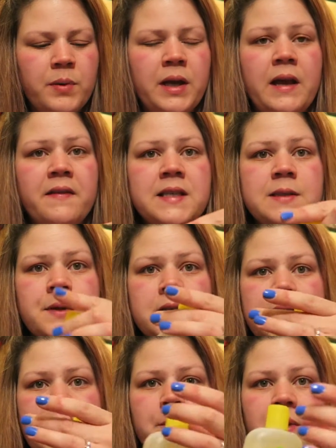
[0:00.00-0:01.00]
But yeah, this
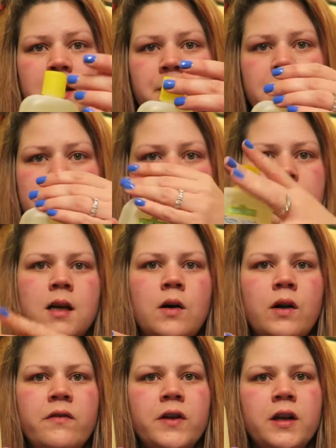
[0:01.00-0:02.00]
smells like a baby,
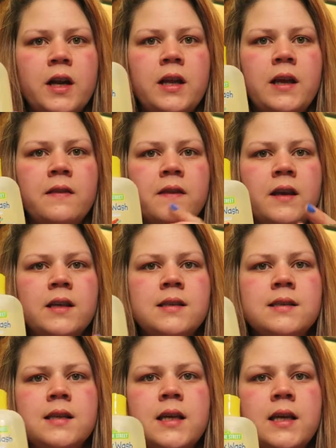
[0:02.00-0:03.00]
so I figured I'd get
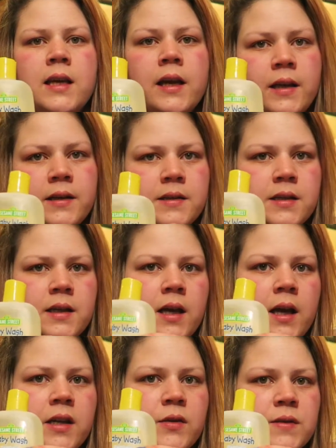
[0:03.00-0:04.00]
this and
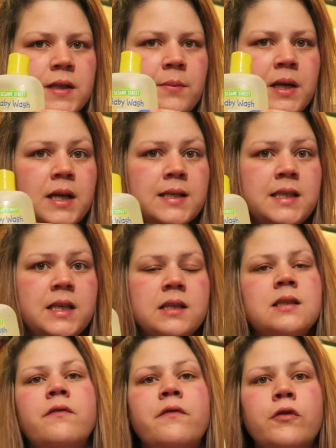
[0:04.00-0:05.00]
I'd use it because he
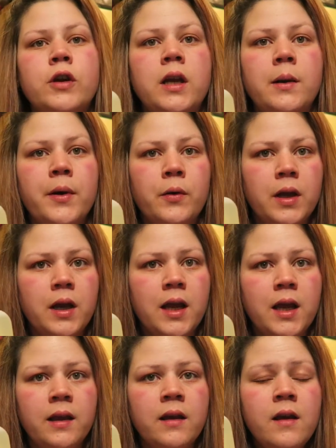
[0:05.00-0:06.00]
is a freak about
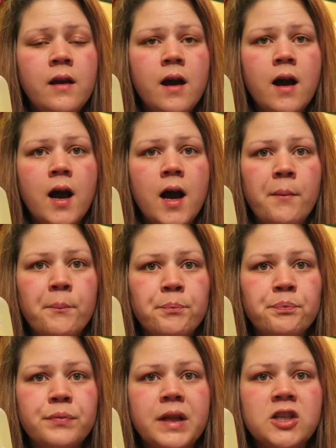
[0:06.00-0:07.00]
getting
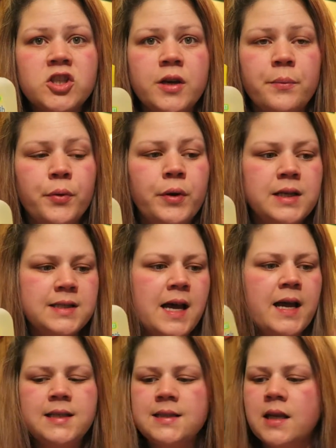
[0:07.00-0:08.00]
um, shampoo in his
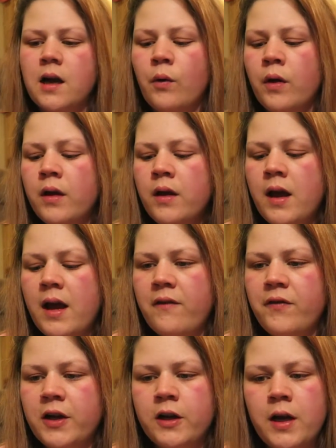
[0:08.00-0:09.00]
eyes, so I
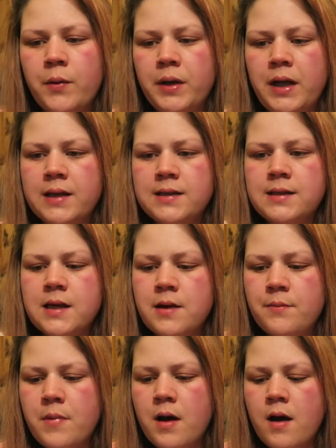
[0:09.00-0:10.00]
figured I would get
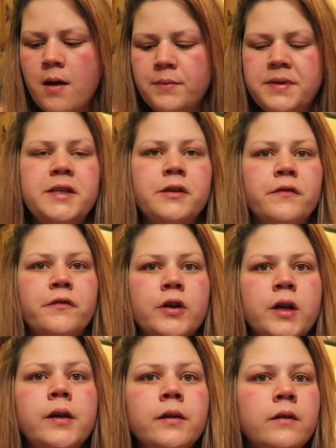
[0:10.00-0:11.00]
some um,
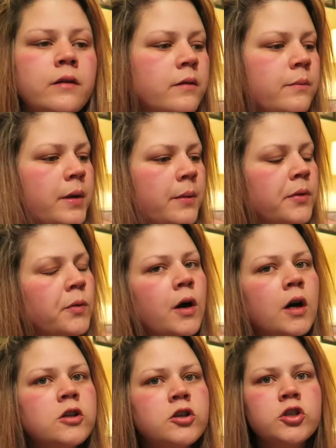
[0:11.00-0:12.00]
tear-free baby
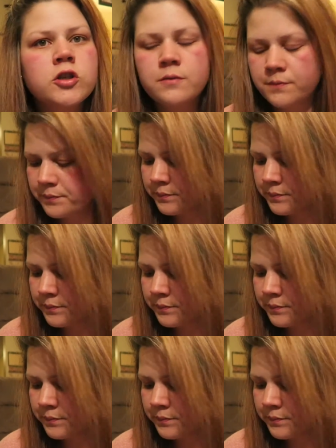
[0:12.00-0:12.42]
wash.